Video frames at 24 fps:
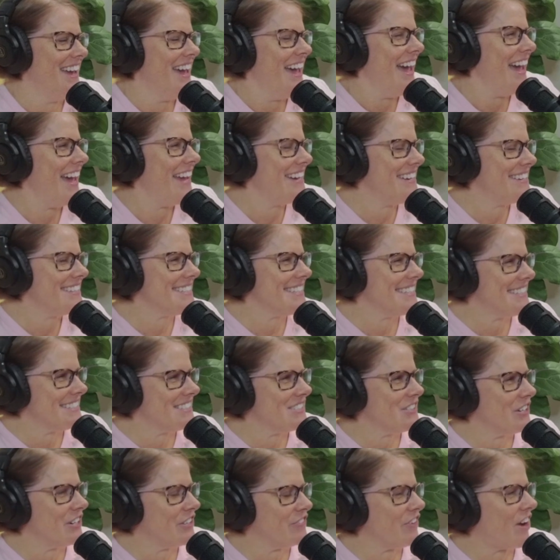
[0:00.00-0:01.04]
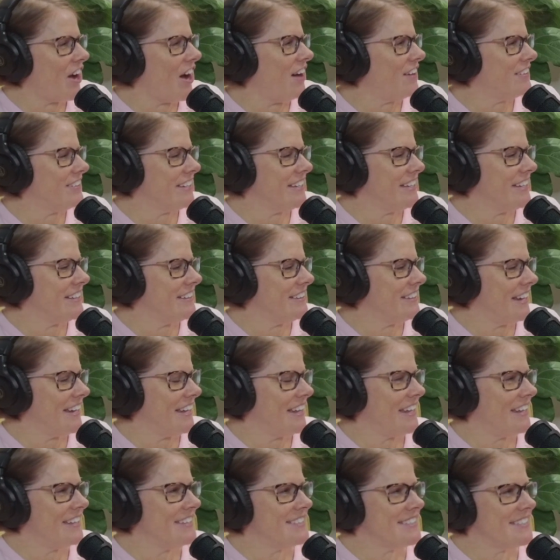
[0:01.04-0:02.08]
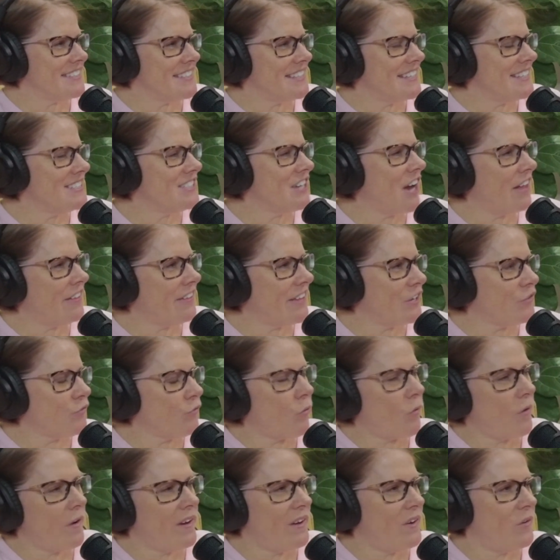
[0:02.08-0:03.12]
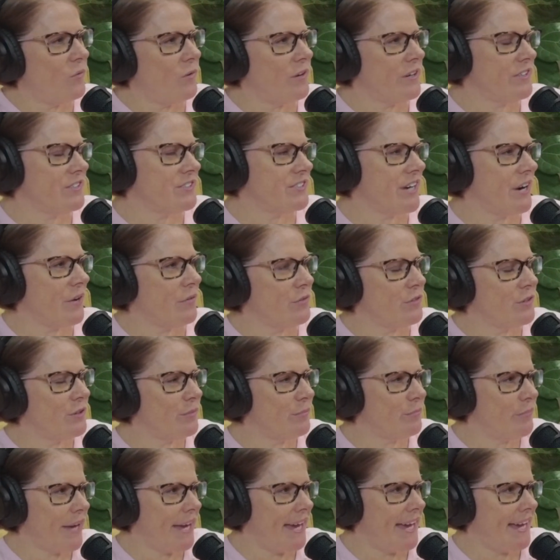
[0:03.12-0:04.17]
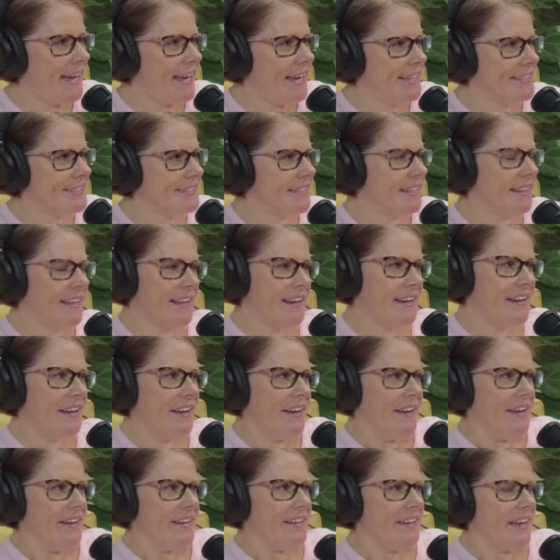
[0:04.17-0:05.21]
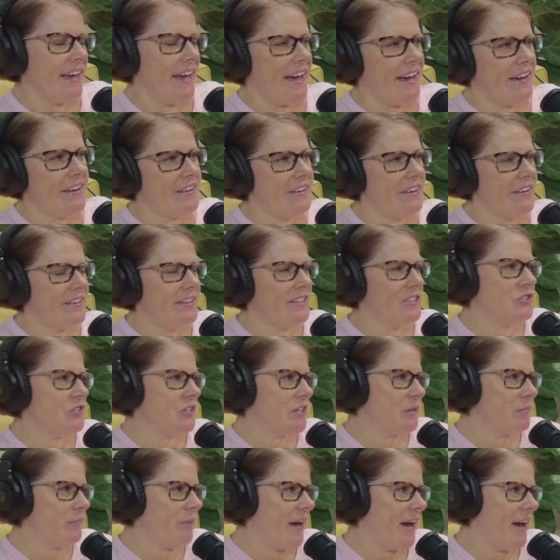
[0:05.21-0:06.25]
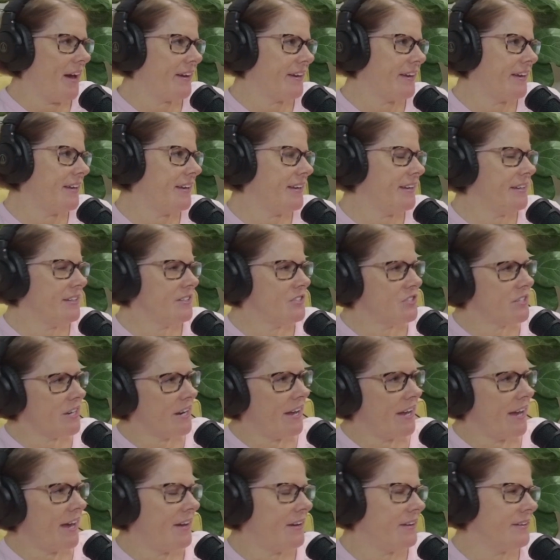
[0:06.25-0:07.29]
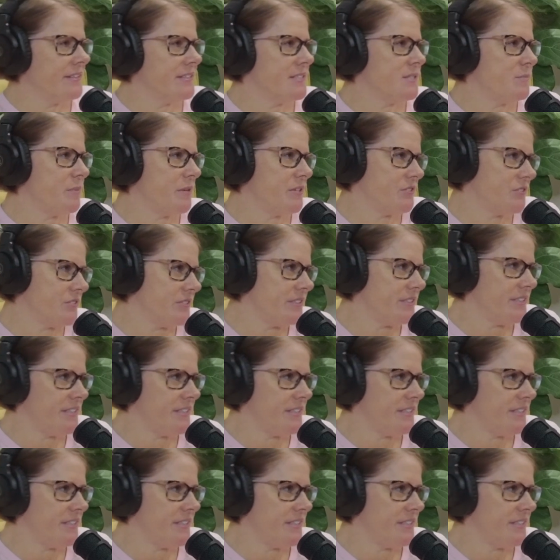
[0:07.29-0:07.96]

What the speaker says: And isn't it sort of all in? Like, it's not like Royal where you start with your base and then you add on a drink package and add on specialty